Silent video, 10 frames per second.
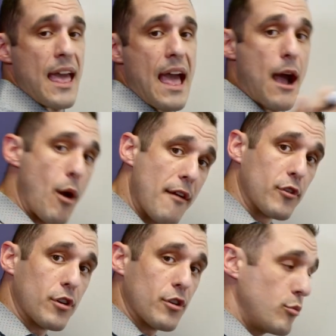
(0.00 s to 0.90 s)

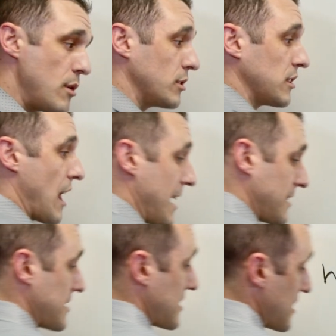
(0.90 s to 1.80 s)
However, we would like
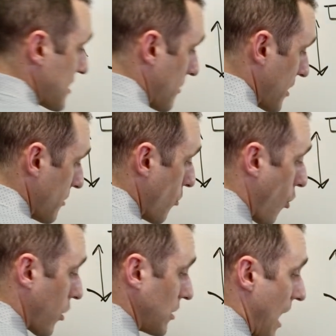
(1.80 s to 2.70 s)
to see something
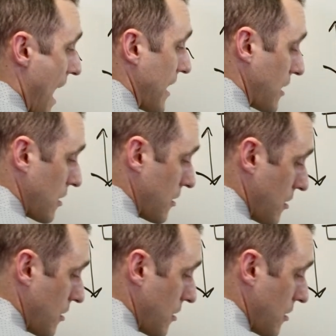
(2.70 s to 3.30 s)
more like